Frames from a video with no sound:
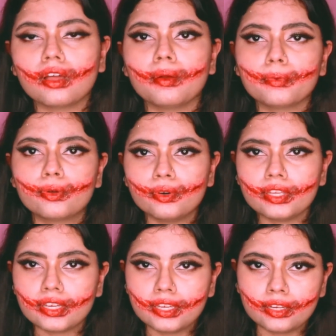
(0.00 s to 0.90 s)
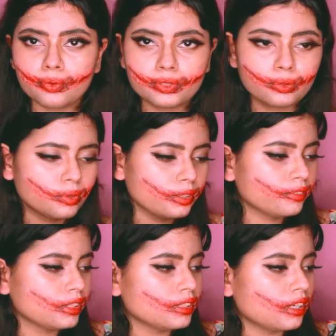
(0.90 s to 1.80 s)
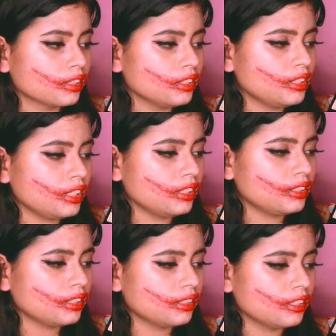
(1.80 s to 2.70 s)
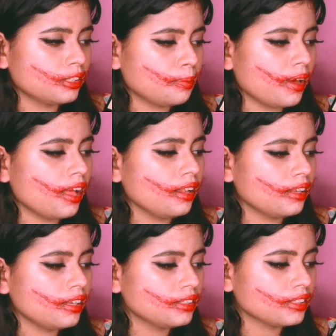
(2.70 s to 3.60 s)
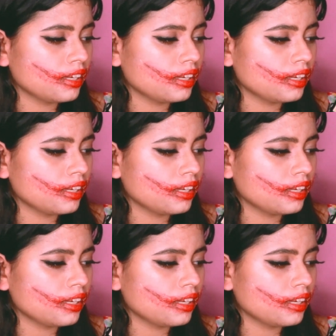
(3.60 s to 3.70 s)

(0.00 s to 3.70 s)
I'm going ahead with one of the darker shades in this palette